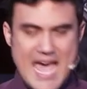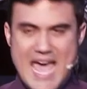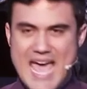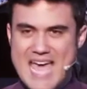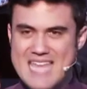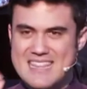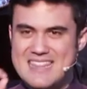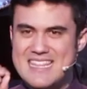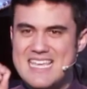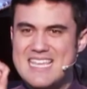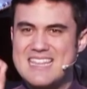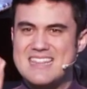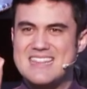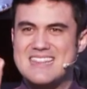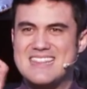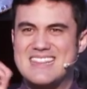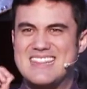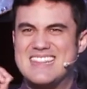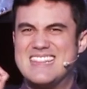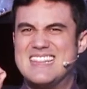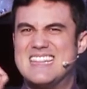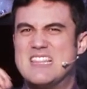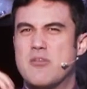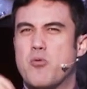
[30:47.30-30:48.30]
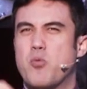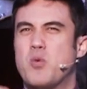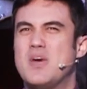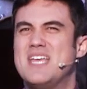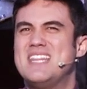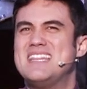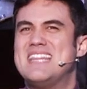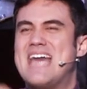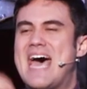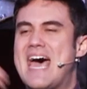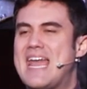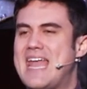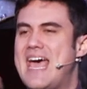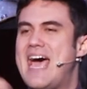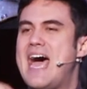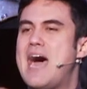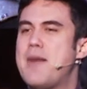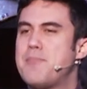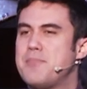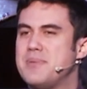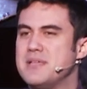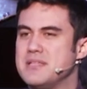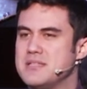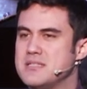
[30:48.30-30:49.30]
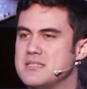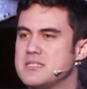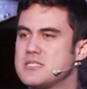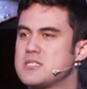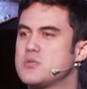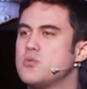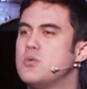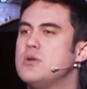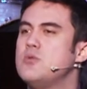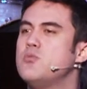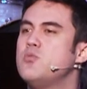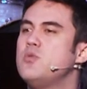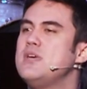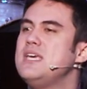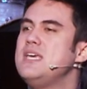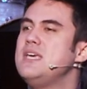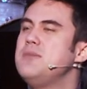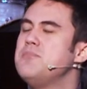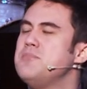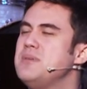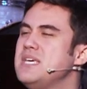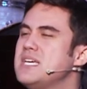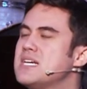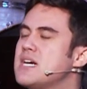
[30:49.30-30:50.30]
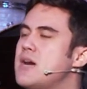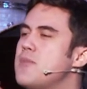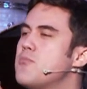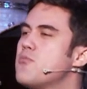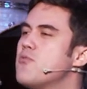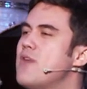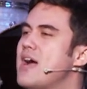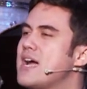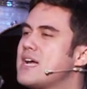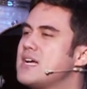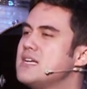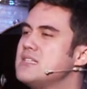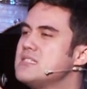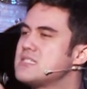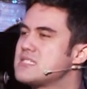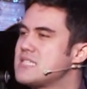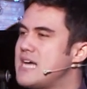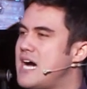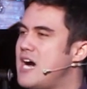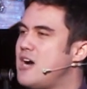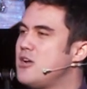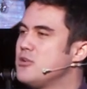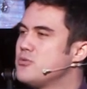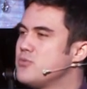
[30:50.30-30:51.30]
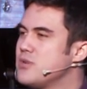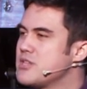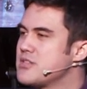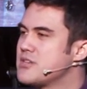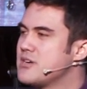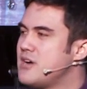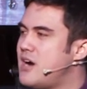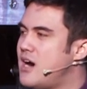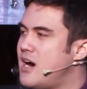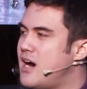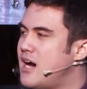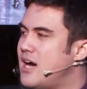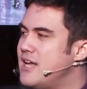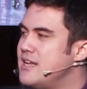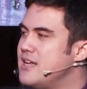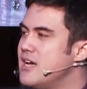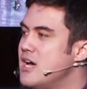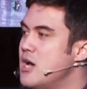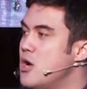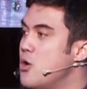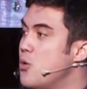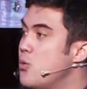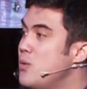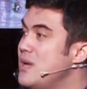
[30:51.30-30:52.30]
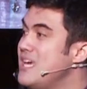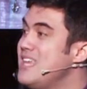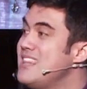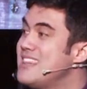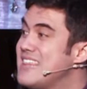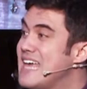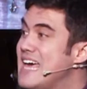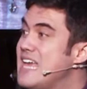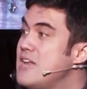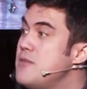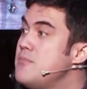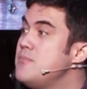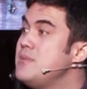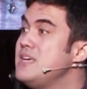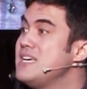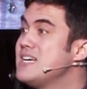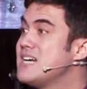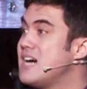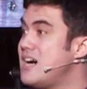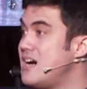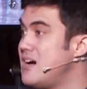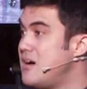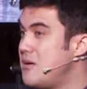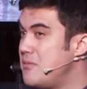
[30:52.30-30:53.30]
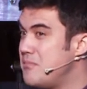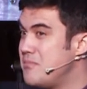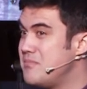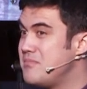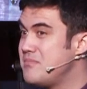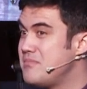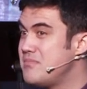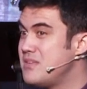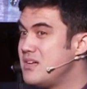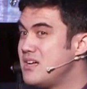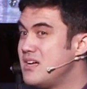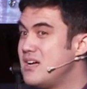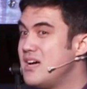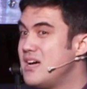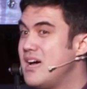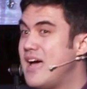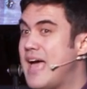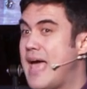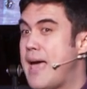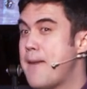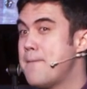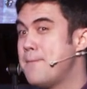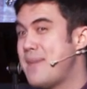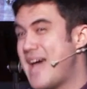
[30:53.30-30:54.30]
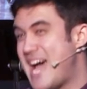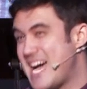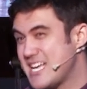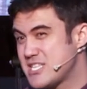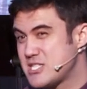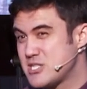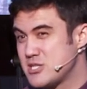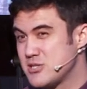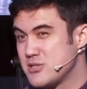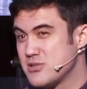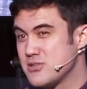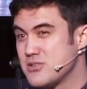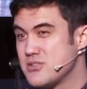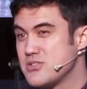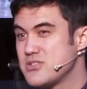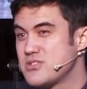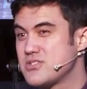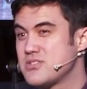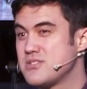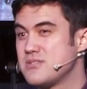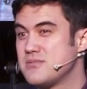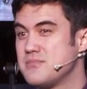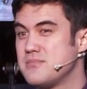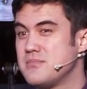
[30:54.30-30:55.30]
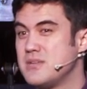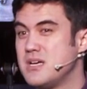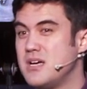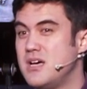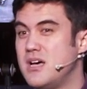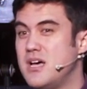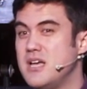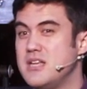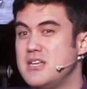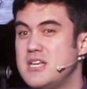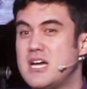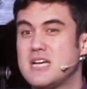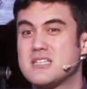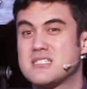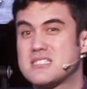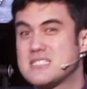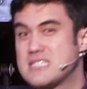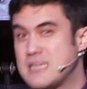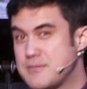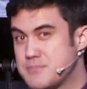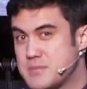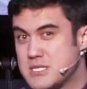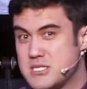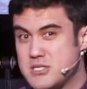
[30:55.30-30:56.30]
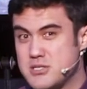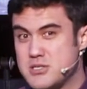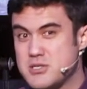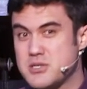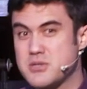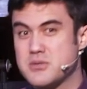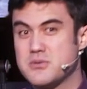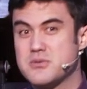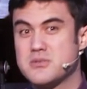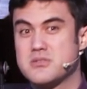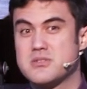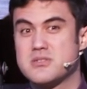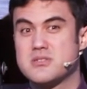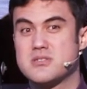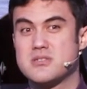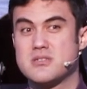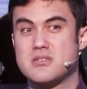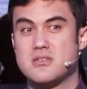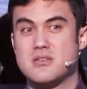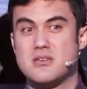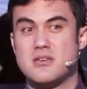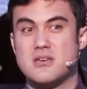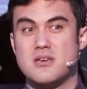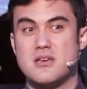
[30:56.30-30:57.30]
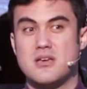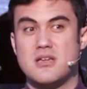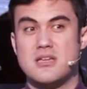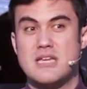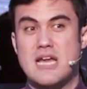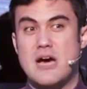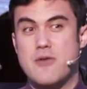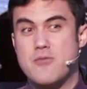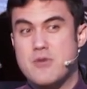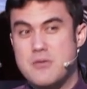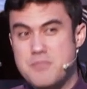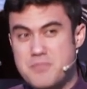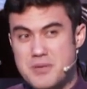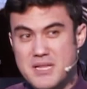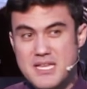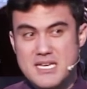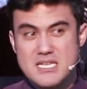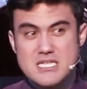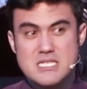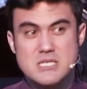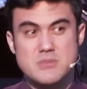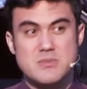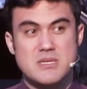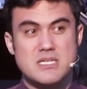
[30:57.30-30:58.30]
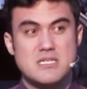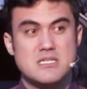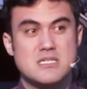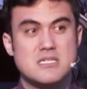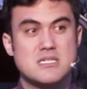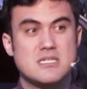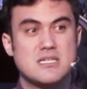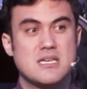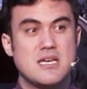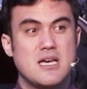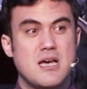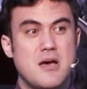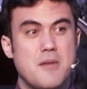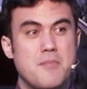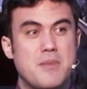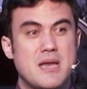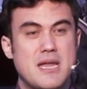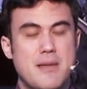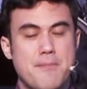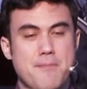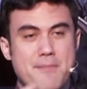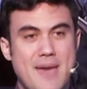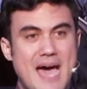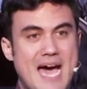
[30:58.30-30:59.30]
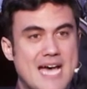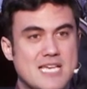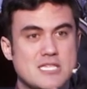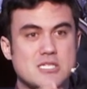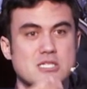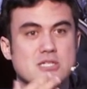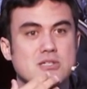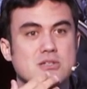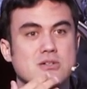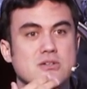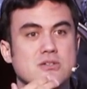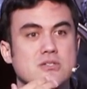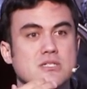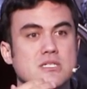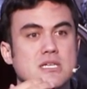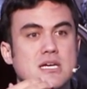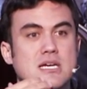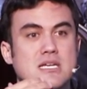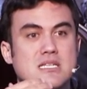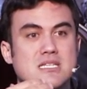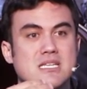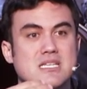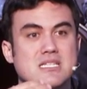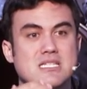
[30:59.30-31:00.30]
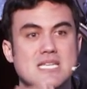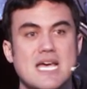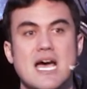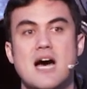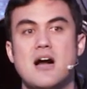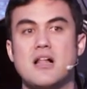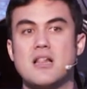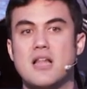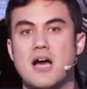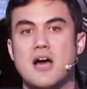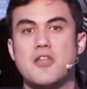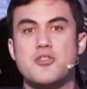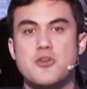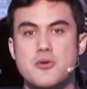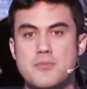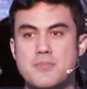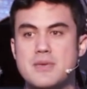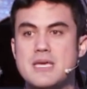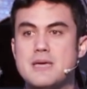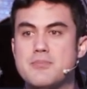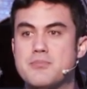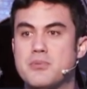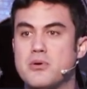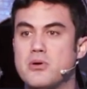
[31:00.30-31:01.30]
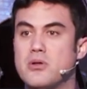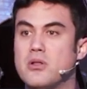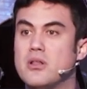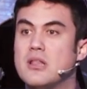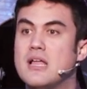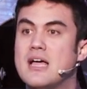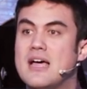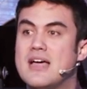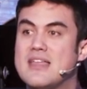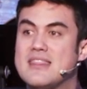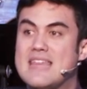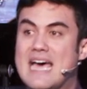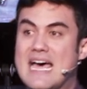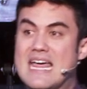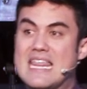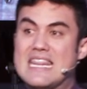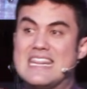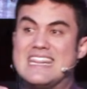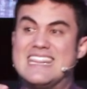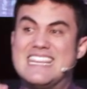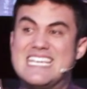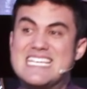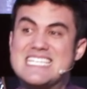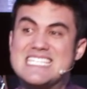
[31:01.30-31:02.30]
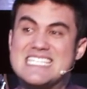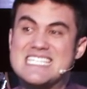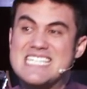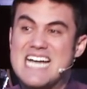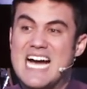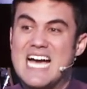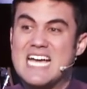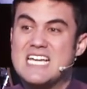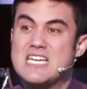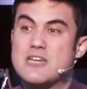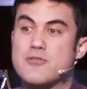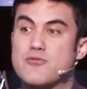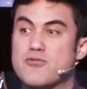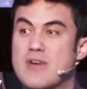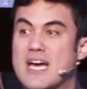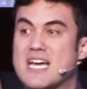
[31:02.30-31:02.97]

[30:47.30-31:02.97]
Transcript: And then when that happens, when we become reconciled with God, we then become ambassadors, not substitutes, not replacements, but ambassadors to tell other people that this kind of